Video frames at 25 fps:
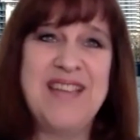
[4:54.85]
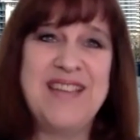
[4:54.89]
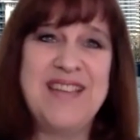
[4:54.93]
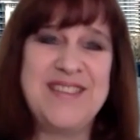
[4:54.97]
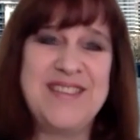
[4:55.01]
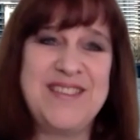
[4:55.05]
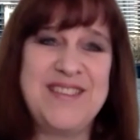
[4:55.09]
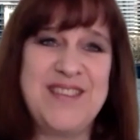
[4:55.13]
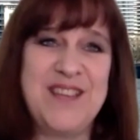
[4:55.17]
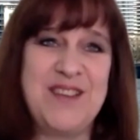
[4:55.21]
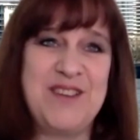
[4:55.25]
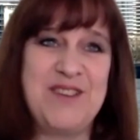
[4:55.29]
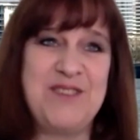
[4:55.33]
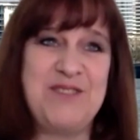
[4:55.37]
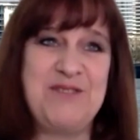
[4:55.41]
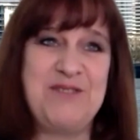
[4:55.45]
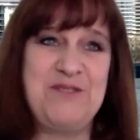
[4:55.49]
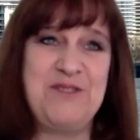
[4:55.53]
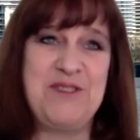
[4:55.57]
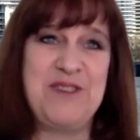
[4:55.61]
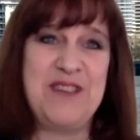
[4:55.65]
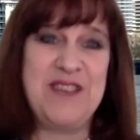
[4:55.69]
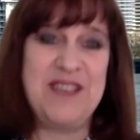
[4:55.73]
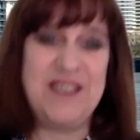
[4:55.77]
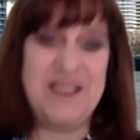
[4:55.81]

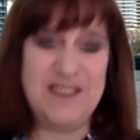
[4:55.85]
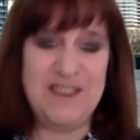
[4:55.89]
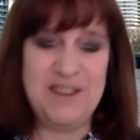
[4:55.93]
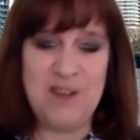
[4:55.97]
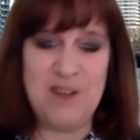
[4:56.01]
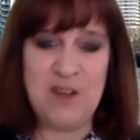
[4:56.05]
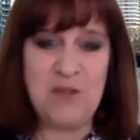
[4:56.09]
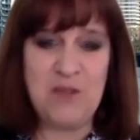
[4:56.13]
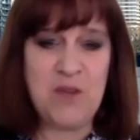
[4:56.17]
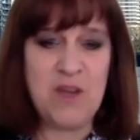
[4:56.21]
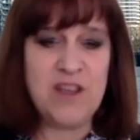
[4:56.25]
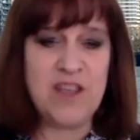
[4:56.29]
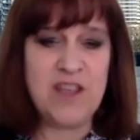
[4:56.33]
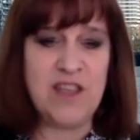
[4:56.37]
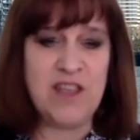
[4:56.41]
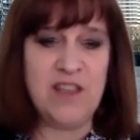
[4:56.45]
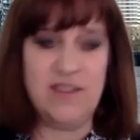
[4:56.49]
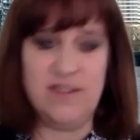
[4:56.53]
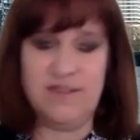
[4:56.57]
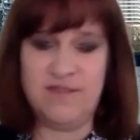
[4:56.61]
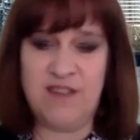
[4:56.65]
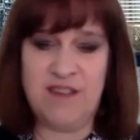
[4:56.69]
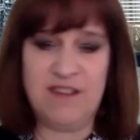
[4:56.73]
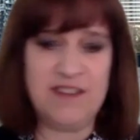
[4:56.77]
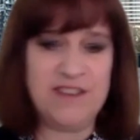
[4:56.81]
So, you know,
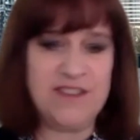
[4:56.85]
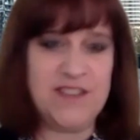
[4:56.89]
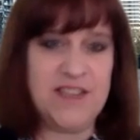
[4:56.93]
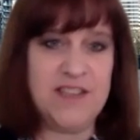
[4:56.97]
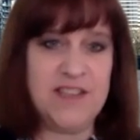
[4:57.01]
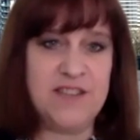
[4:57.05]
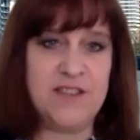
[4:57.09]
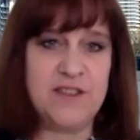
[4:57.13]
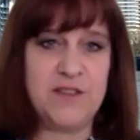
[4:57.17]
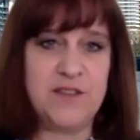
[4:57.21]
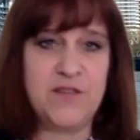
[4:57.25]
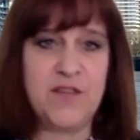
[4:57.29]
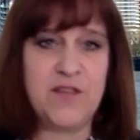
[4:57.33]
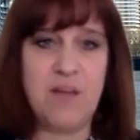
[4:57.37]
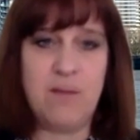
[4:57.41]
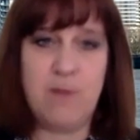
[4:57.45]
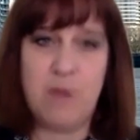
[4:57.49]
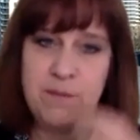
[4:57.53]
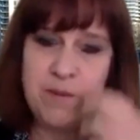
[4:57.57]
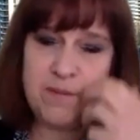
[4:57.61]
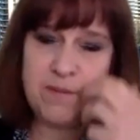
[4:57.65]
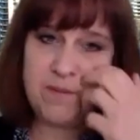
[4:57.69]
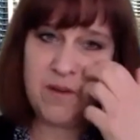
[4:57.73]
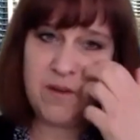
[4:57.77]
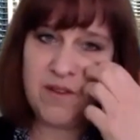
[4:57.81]
working various things that have come
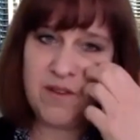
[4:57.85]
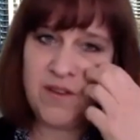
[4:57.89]
up,